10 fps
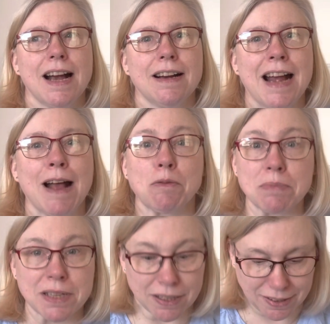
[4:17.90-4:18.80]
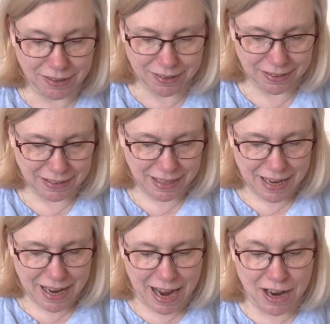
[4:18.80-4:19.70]
helped.
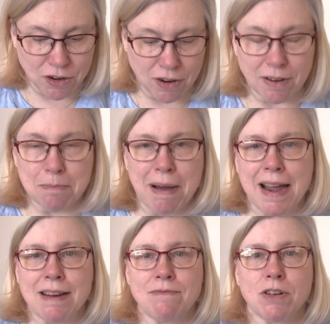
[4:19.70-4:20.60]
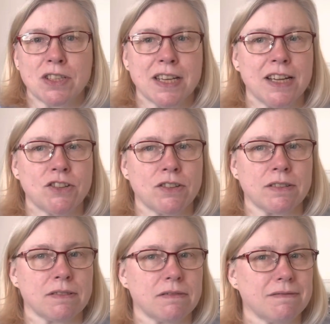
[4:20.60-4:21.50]
I know my
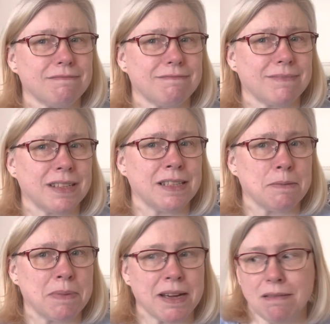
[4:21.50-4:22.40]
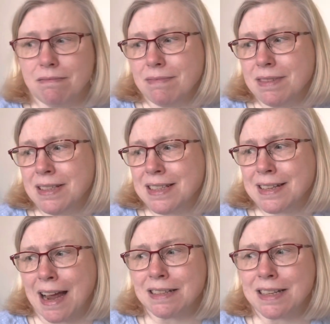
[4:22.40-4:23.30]
rotation is a bit
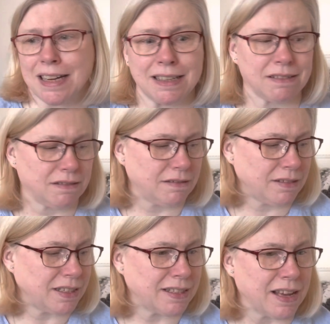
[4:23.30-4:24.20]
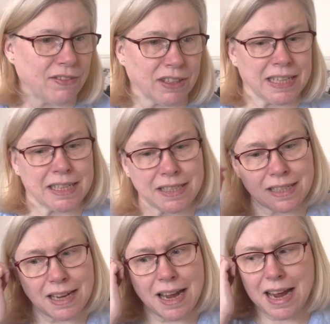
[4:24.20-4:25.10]
scatty, to say the least.
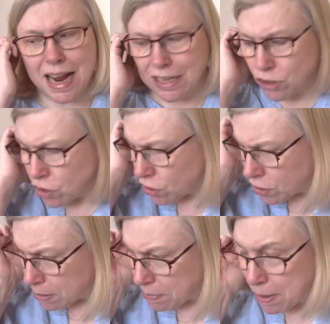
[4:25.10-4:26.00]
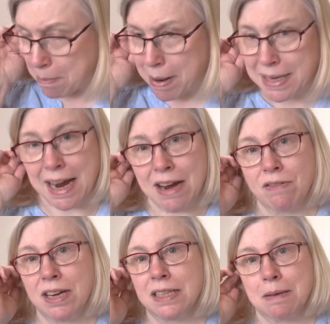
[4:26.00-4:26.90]
I'd show you, but my
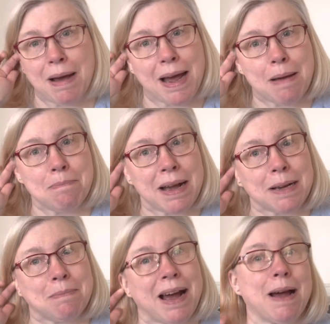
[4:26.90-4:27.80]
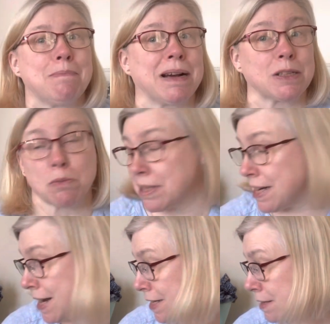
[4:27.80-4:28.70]
diary is in my handbag and my handbag's
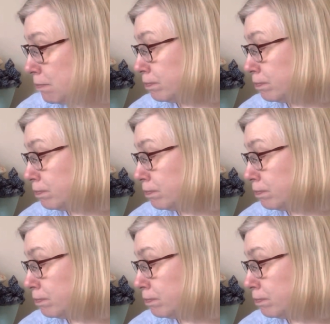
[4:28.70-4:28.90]
upstairs.